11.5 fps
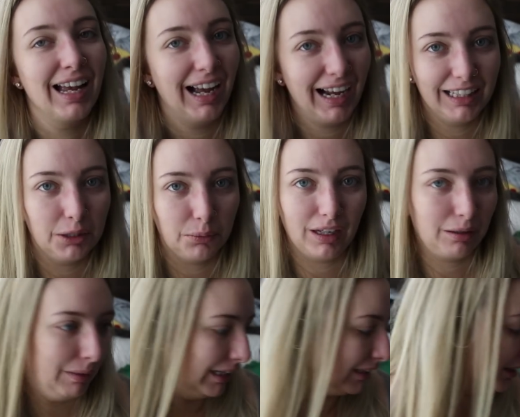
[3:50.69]
Highly
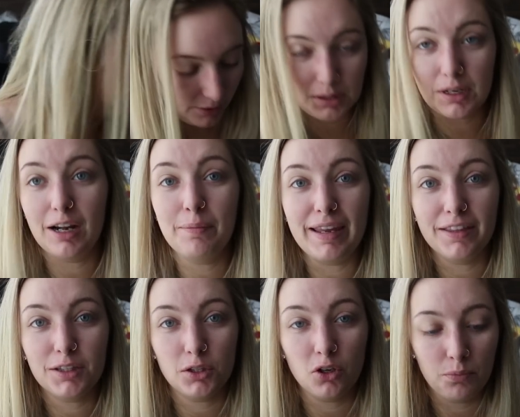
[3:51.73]
recommend. I also got a
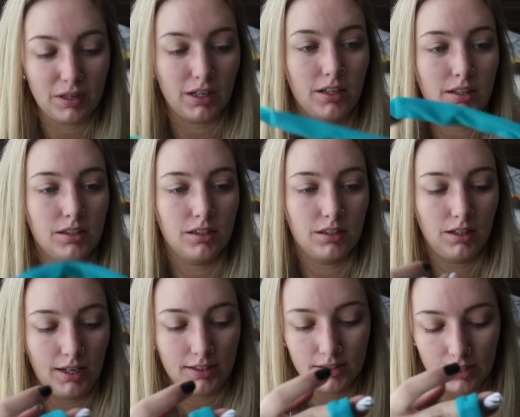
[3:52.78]
bathing suit because
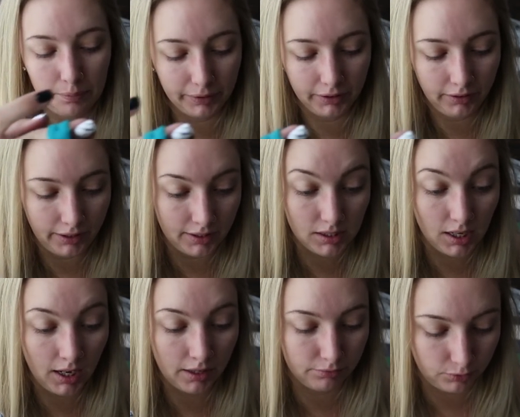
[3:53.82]
it's summer and it's
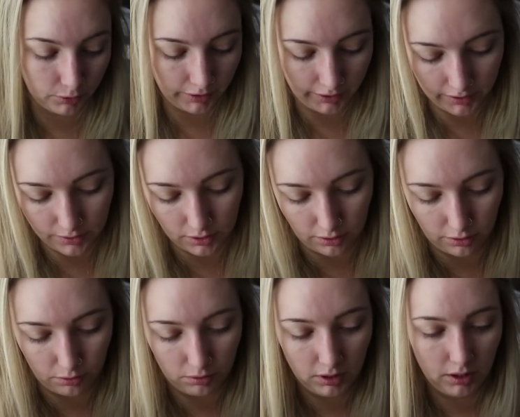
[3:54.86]
hot in Florida,
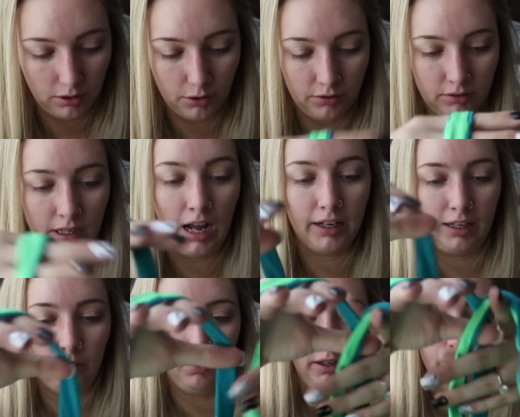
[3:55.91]
so couldn't not
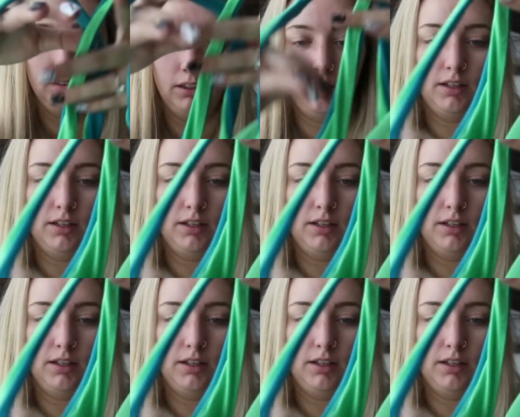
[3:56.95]
get one.